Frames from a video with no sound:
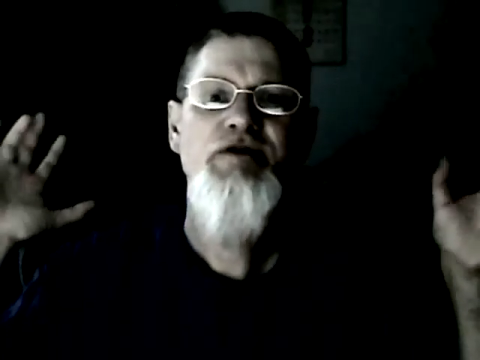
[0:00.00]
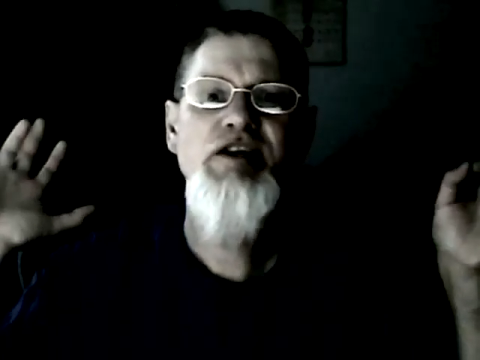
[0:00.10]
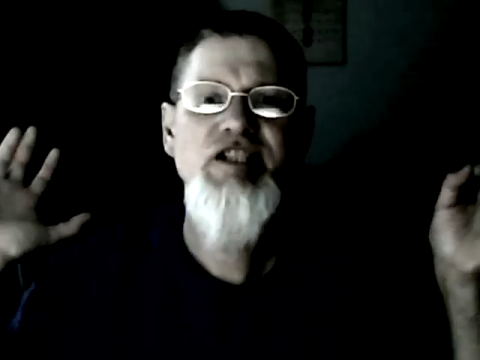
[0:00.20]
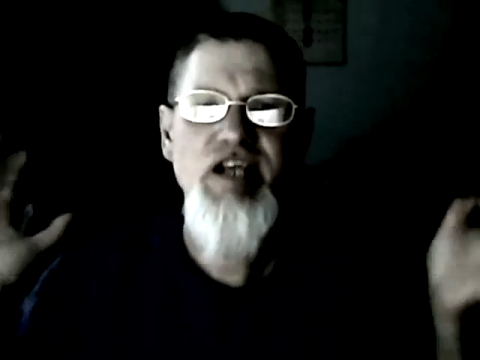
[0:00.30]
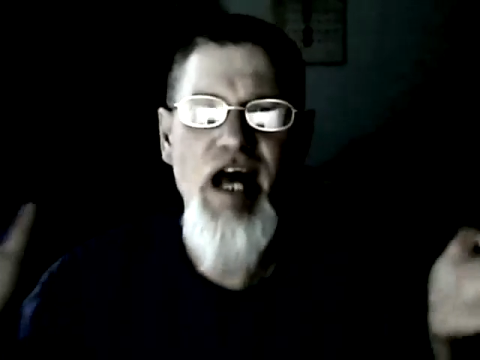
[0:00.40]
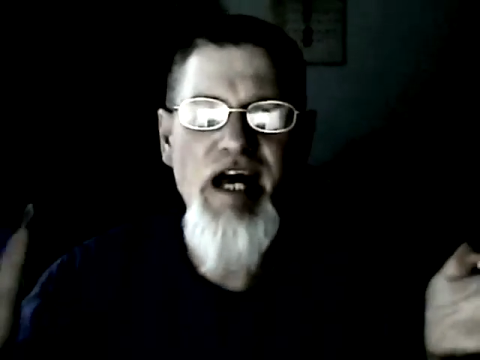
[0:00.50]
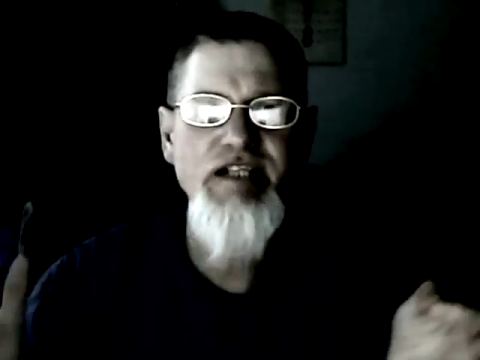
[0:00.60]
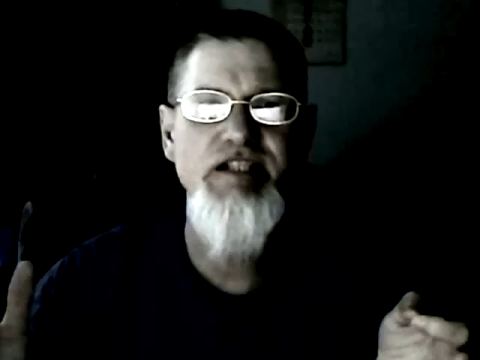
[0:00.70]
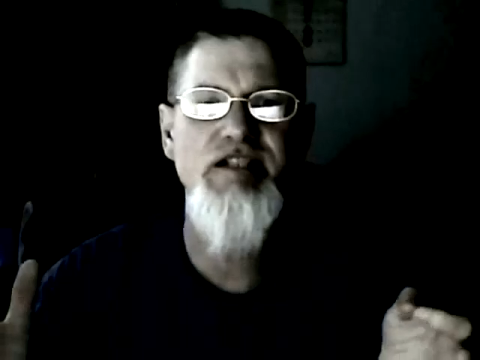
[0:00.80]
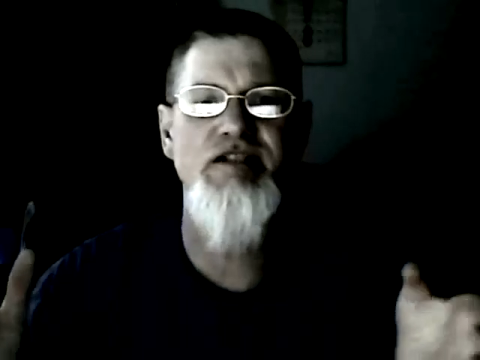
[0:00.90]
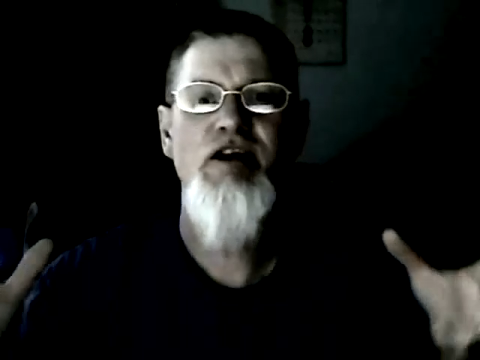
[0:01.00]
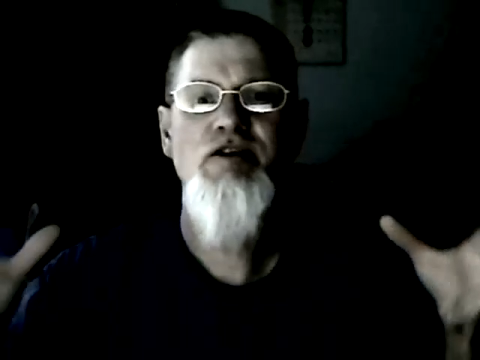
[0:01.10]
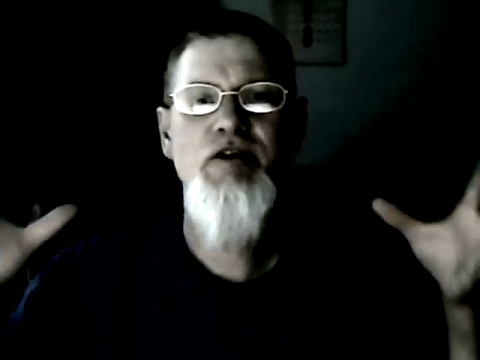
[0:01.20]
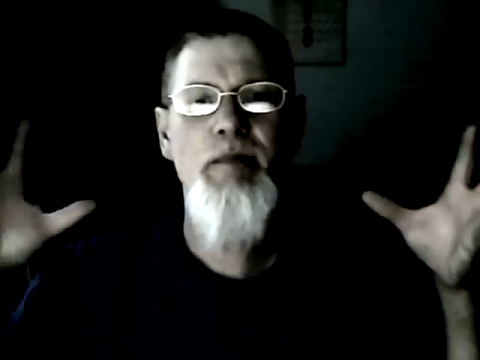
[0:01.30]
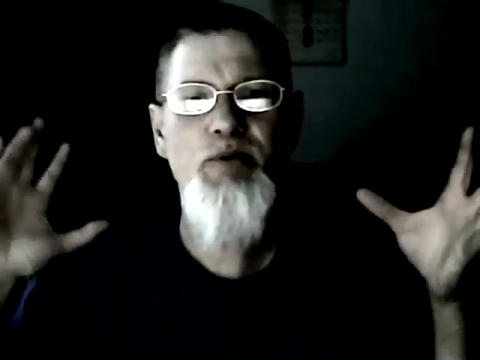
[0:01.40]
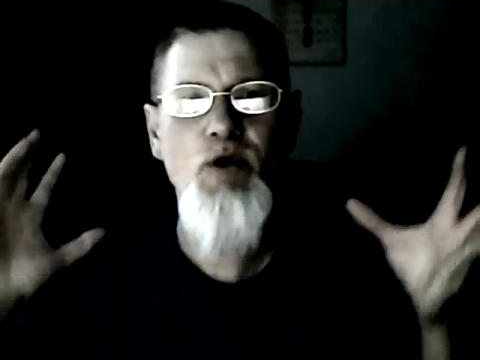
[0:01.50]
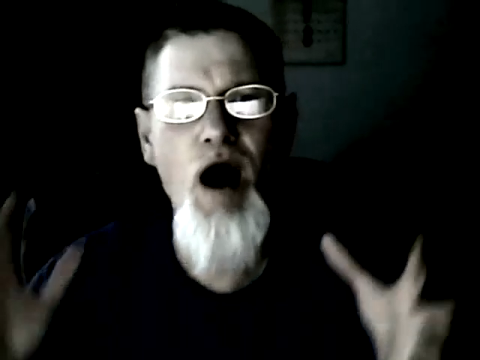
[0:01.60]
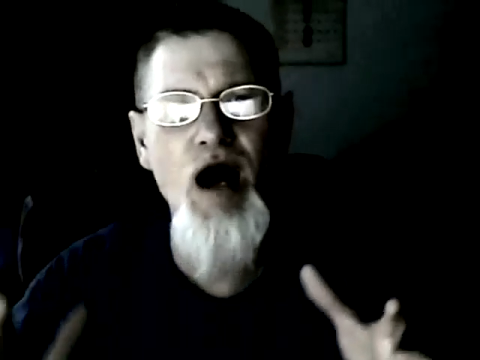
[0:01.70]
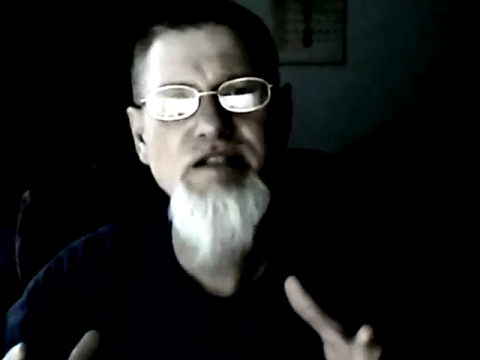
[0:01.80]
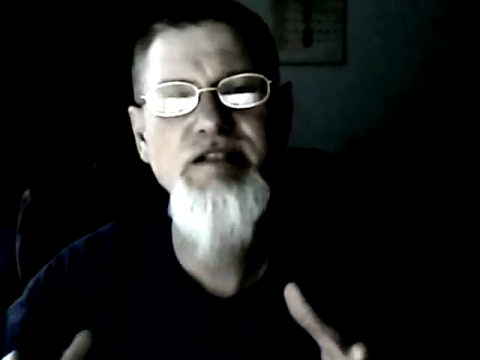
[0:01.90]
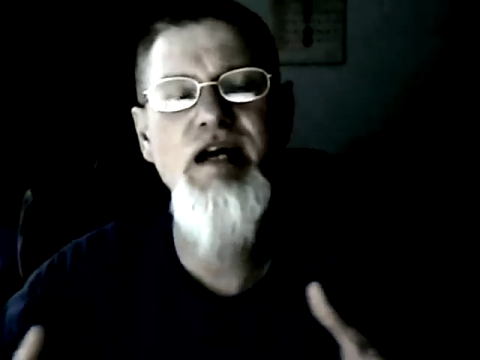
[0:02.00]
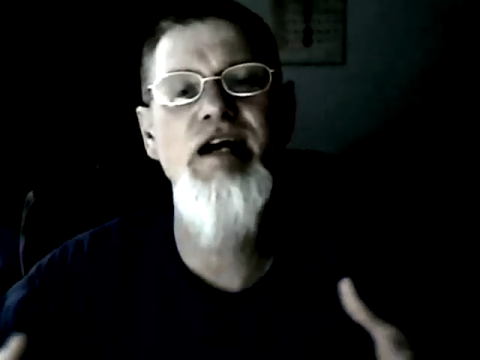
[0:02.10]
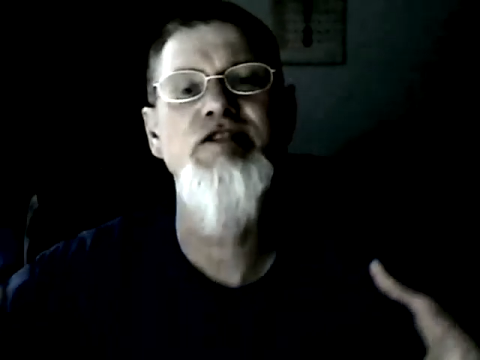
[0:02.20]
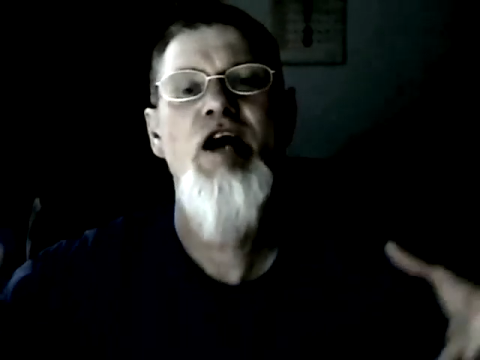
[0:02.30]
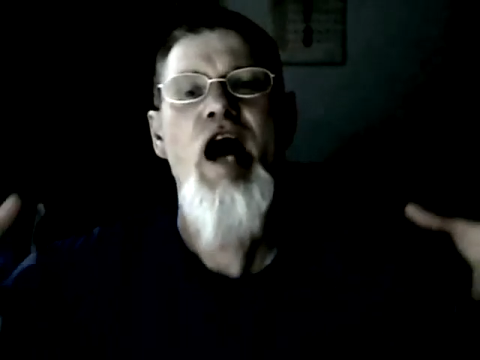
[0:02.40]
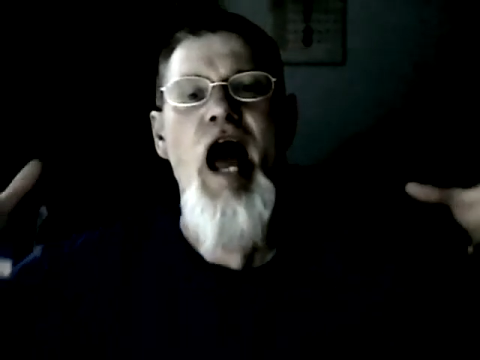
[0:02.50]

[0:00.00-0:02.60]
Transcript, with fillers: the changes, the process,